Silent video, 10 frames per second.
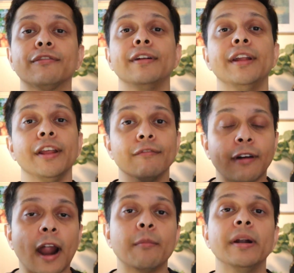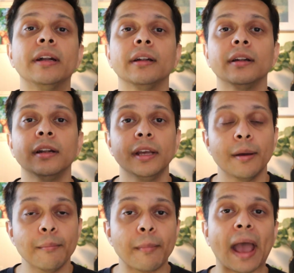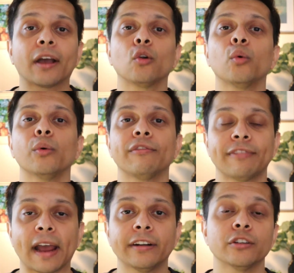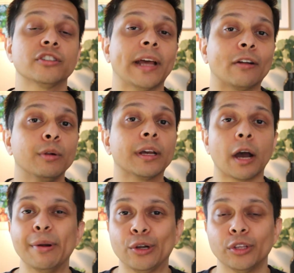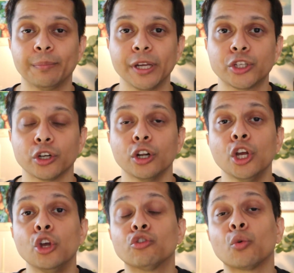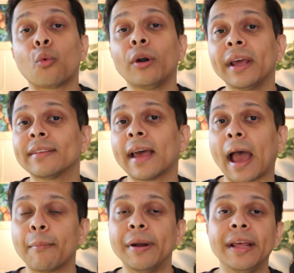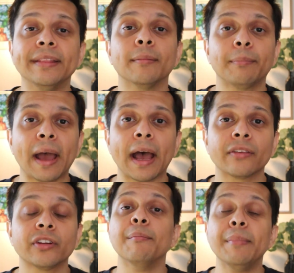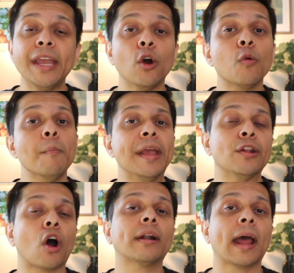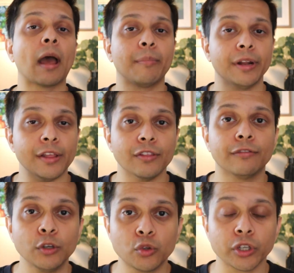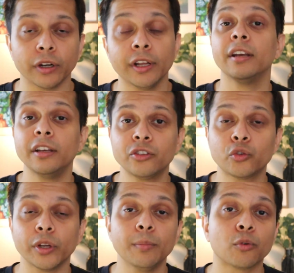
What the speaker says: different environmental macro factors that will come into the picture. So what has happened in the past may or may not happen in the future. History